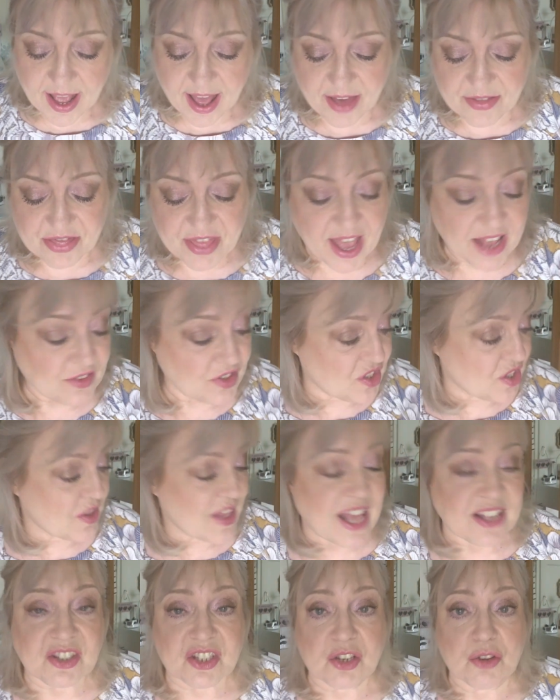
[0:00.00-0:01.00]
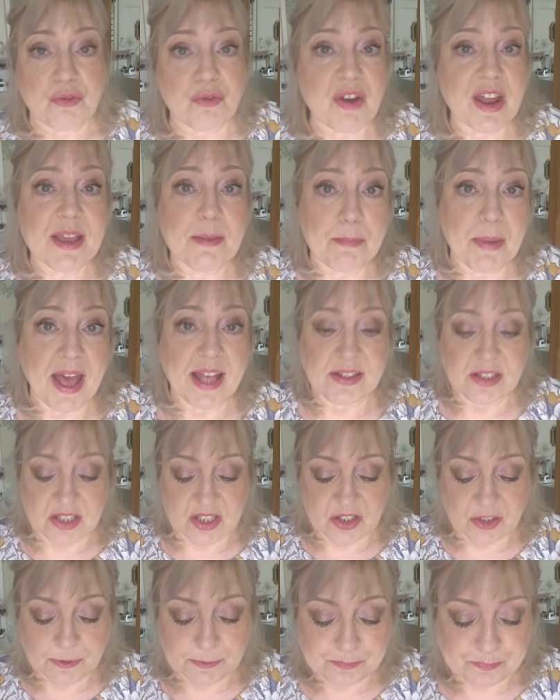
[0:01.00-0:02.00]
And then, so that's a great
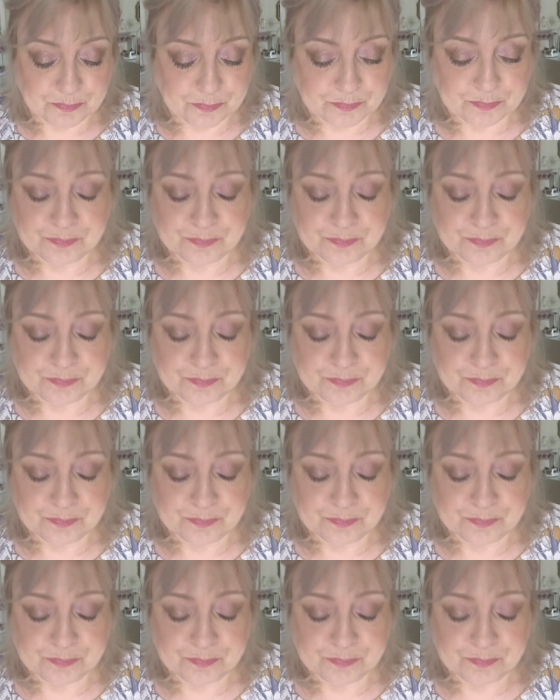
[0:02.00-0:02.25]
pencil.